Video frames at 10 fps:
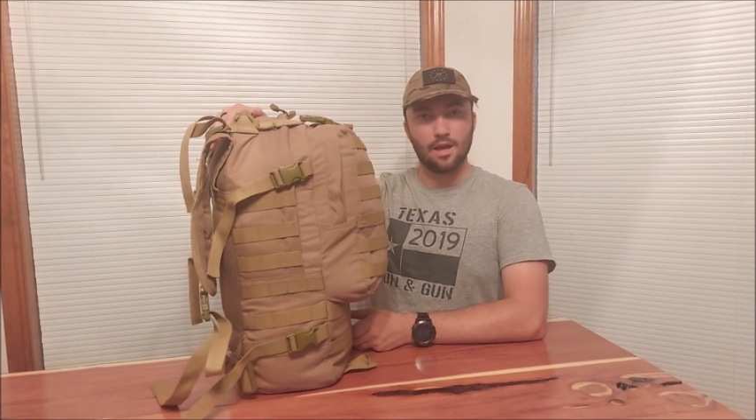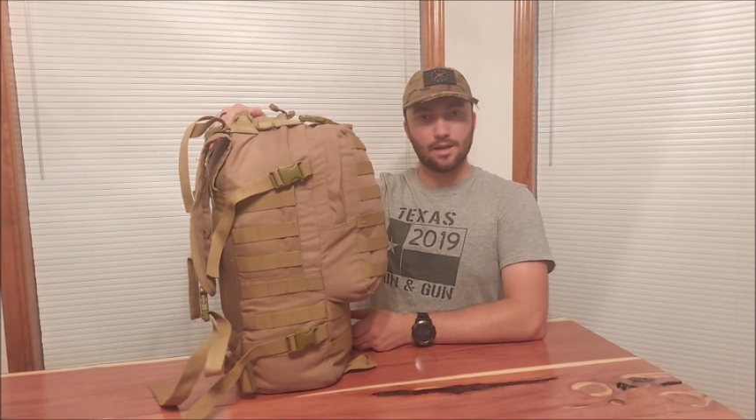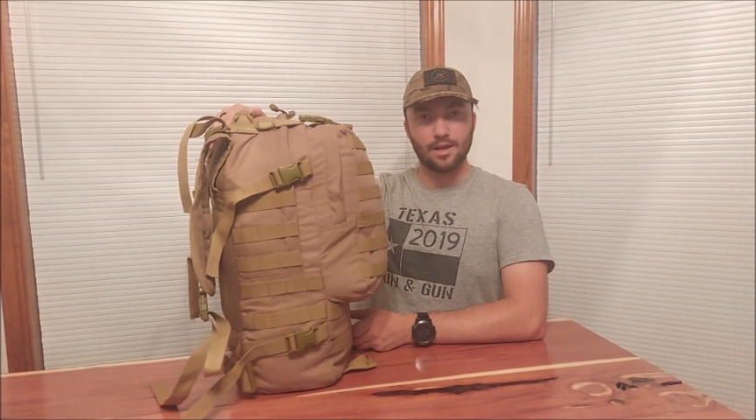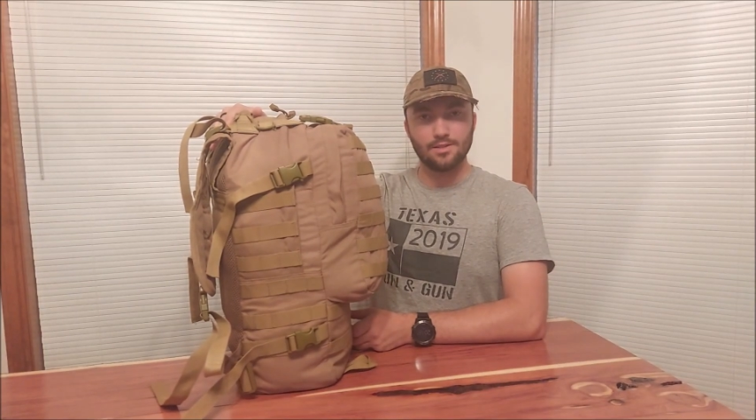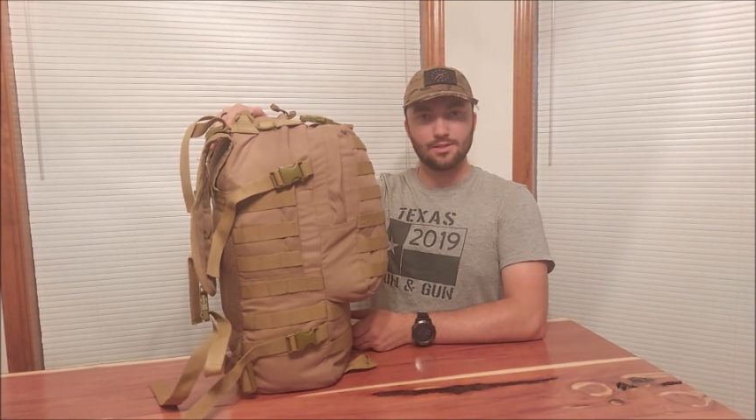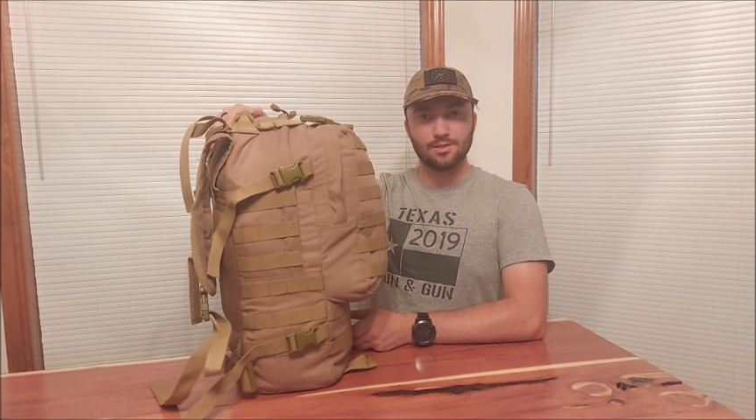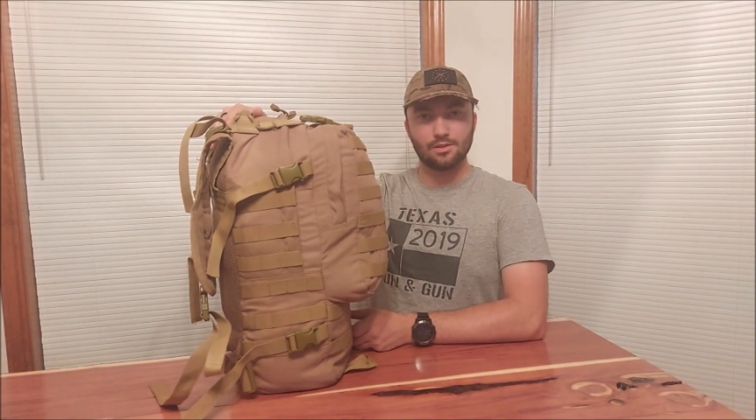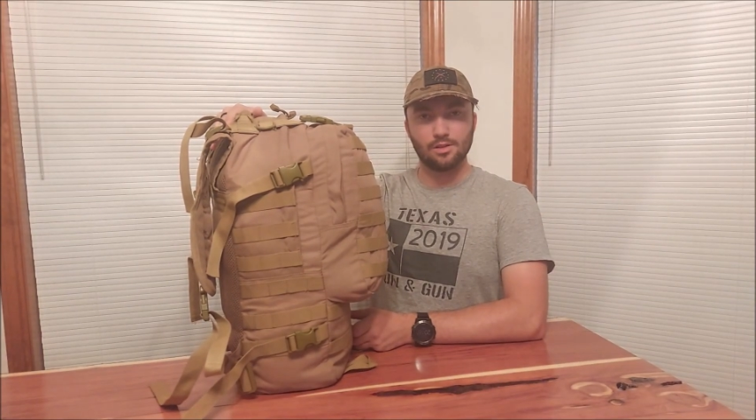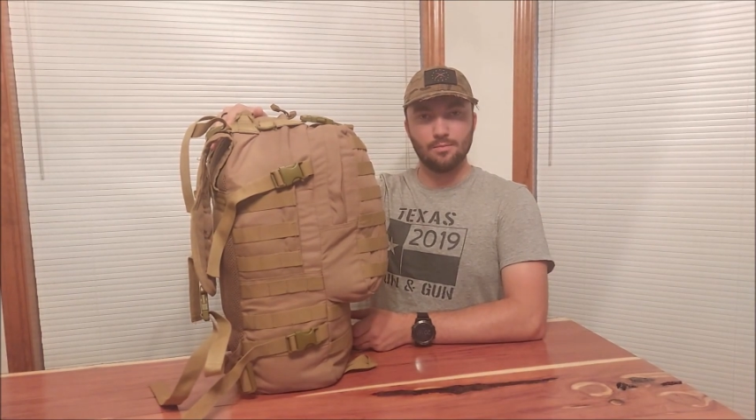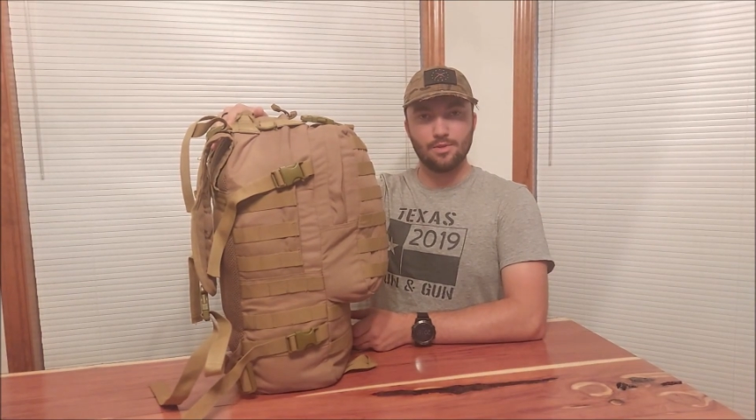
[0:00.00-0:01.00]
Hi guys, it's
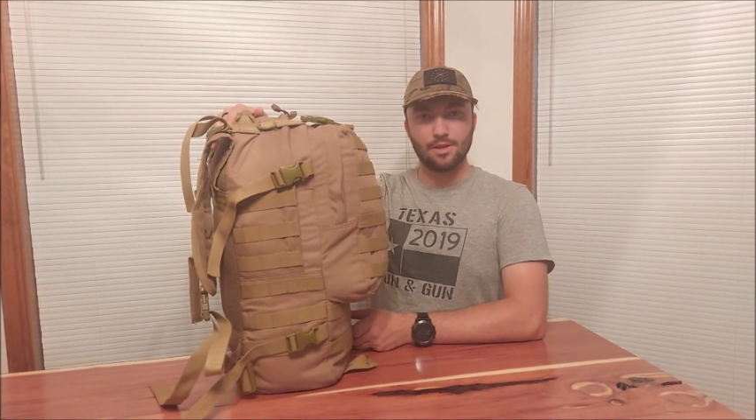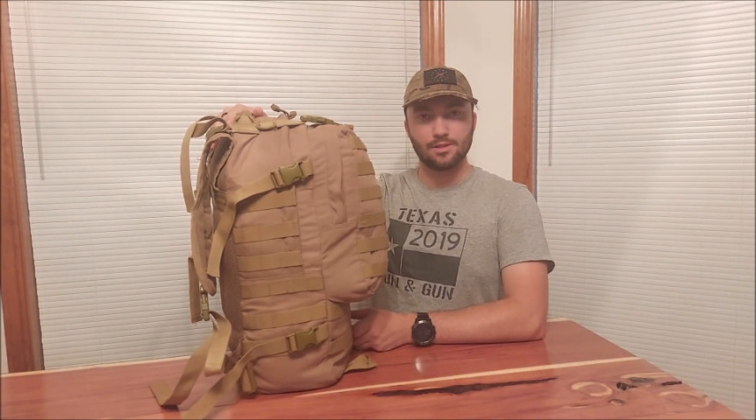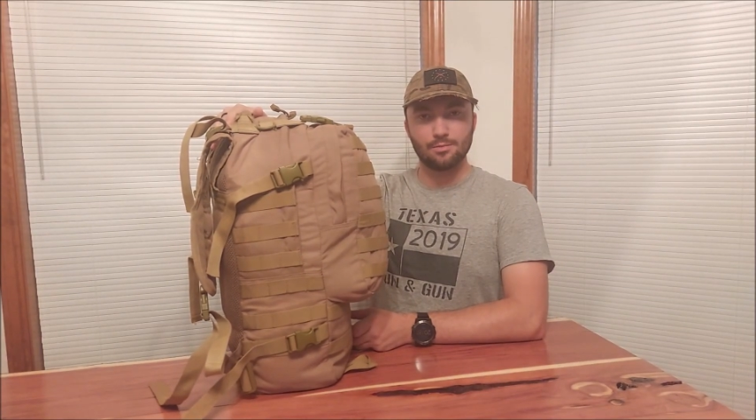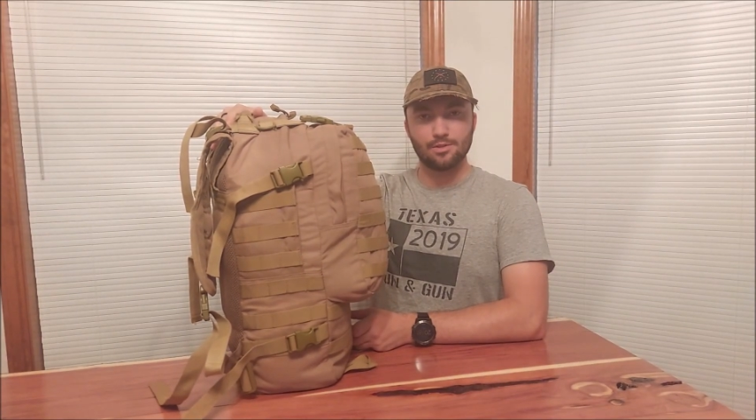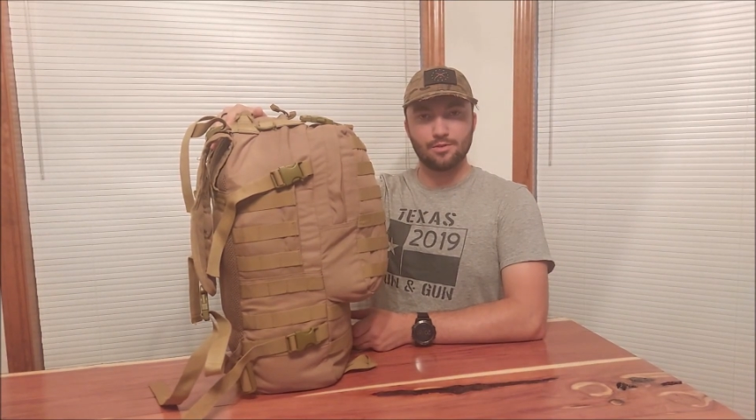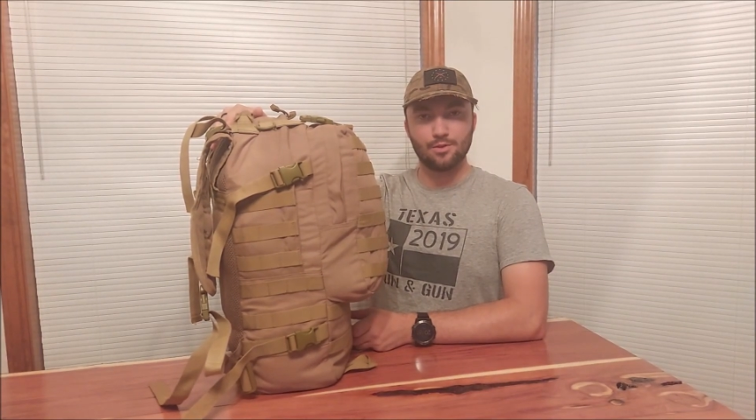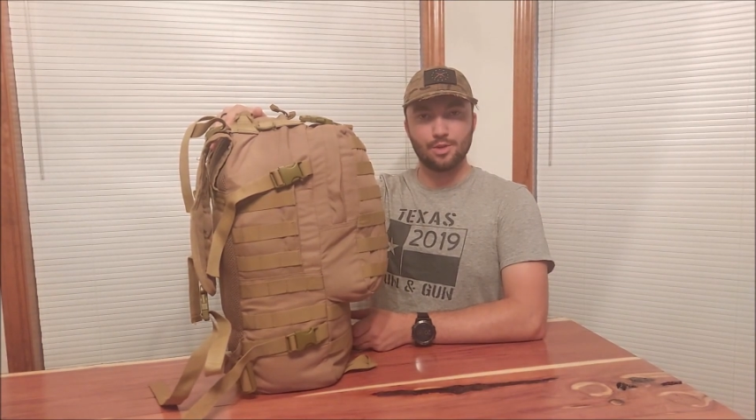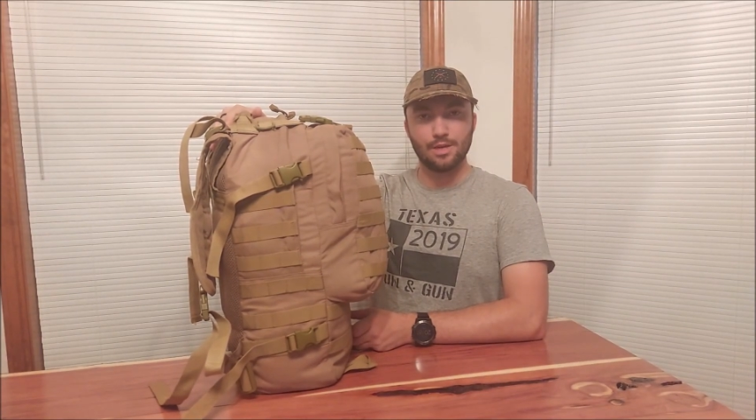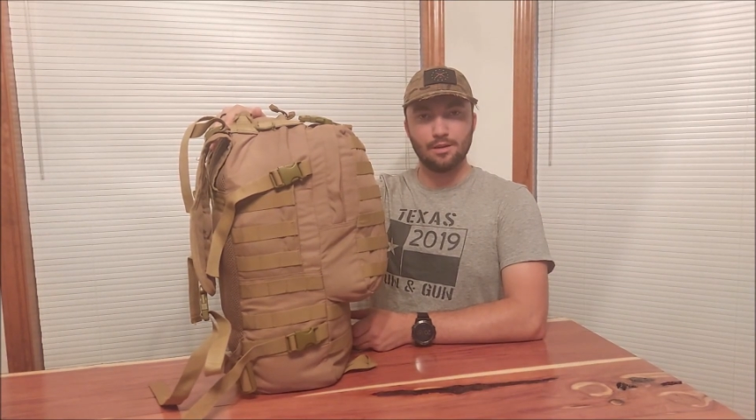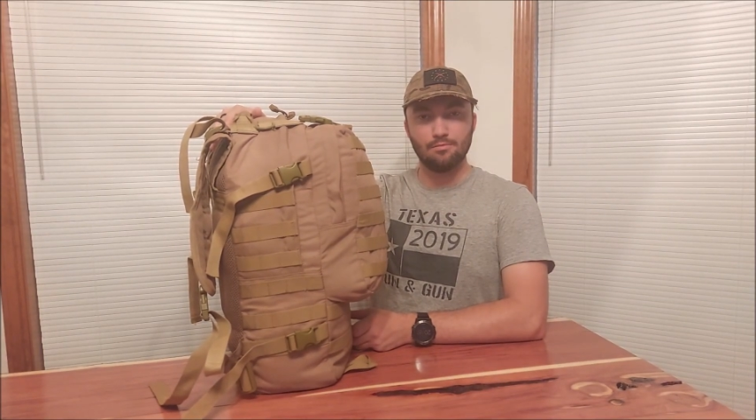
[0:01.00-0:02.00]
Circle M. Thanks so much for
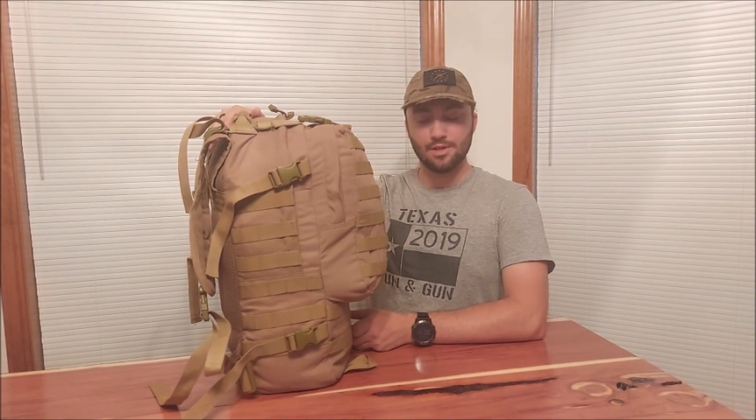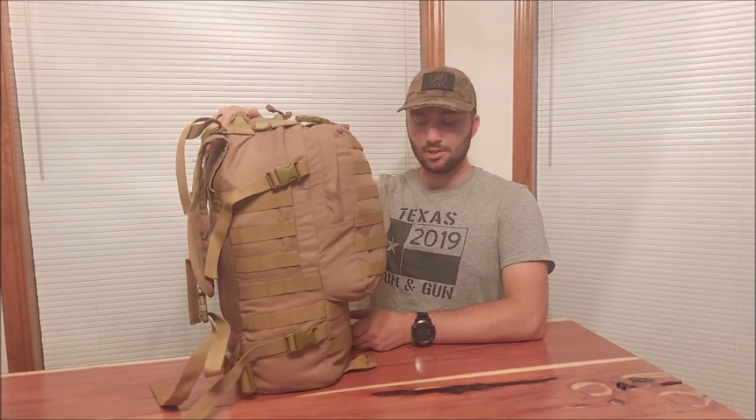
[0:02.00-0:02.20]
tuning in.